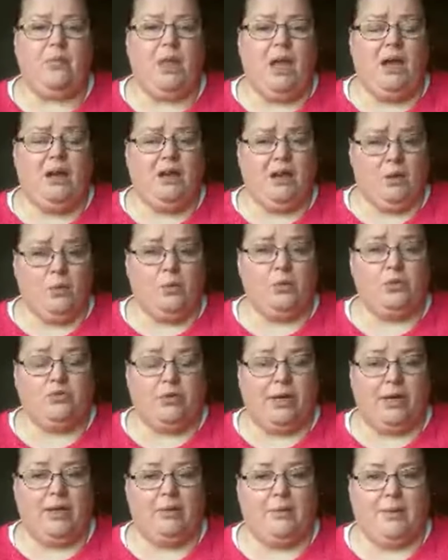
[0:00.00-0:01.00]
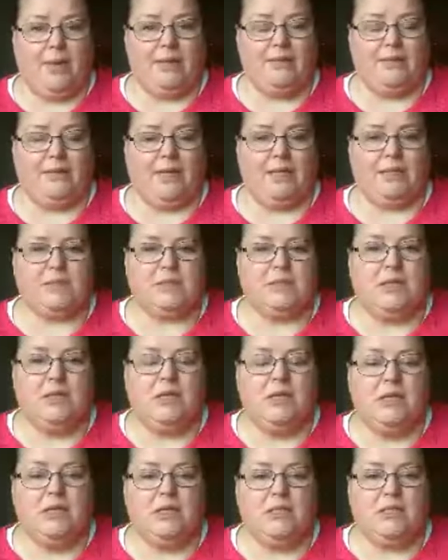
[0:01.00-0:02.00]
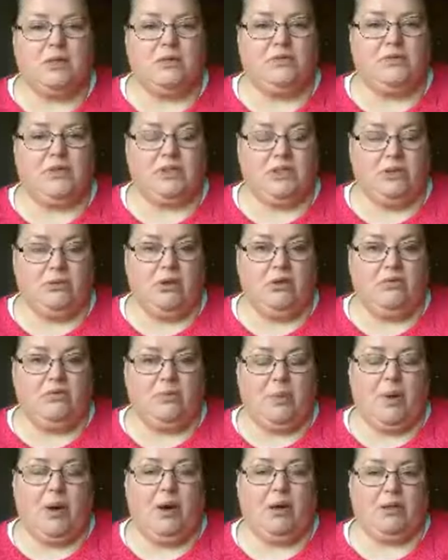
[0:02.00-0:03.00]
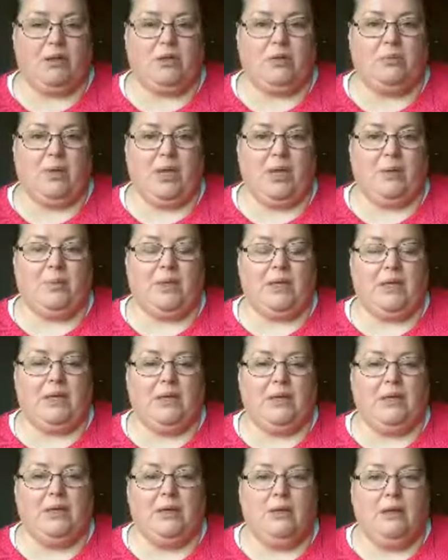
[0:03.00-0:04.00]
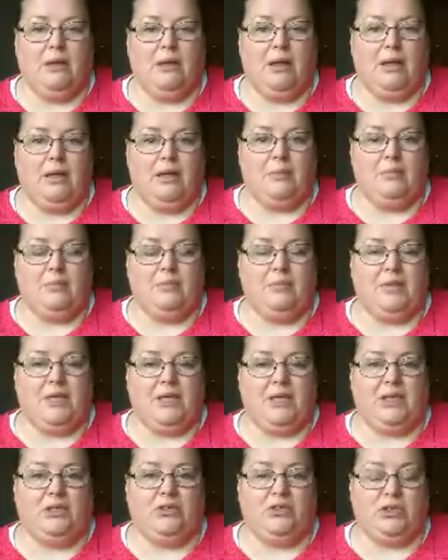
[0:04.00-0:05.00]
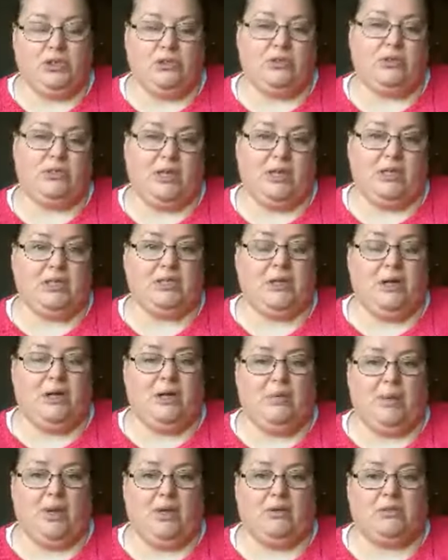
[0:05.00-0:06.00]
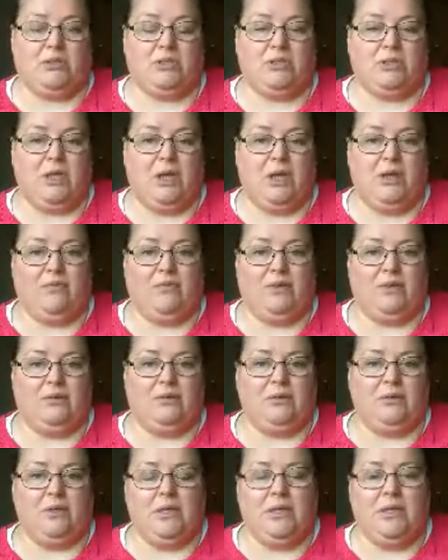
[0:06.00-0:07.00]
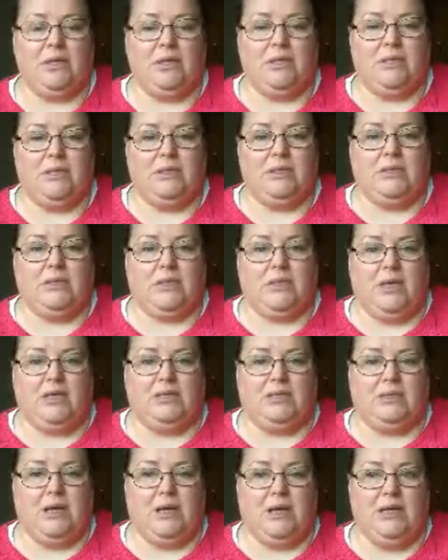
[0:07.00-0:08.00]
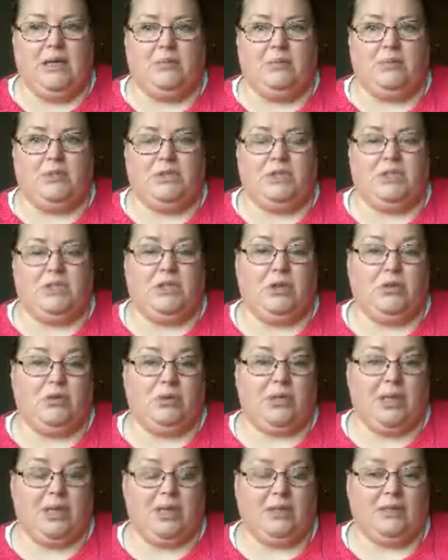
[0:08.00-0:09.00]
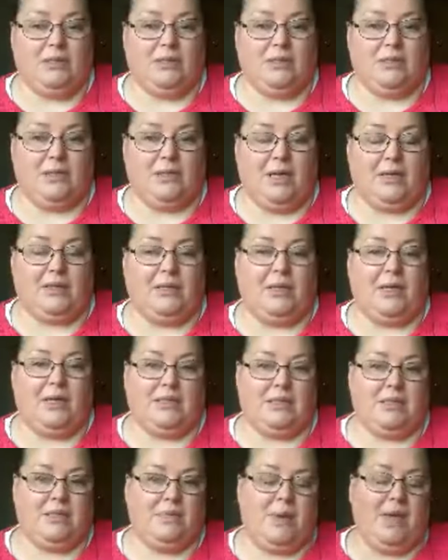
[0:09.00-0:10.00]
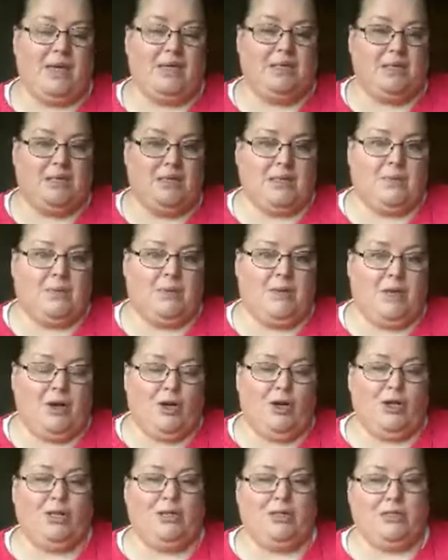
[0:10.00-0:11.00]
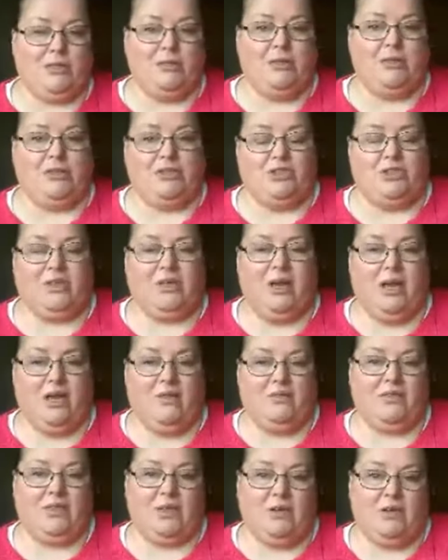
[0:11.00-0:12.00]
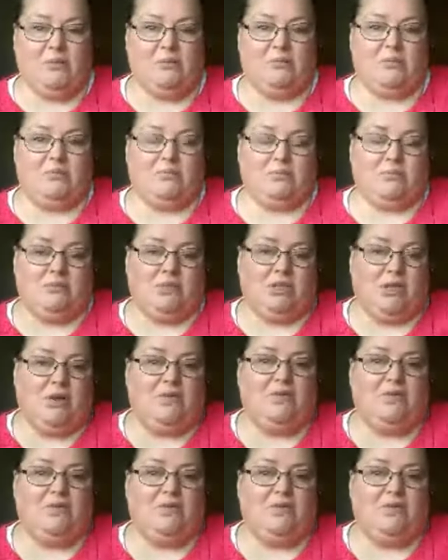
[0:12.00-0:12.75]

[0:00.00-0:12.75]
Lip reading: And I would recommend that. So if you do have a partner, maybe that you do take time out, even take time to do things to get the kids to bed a little bit earlier so that you can have time for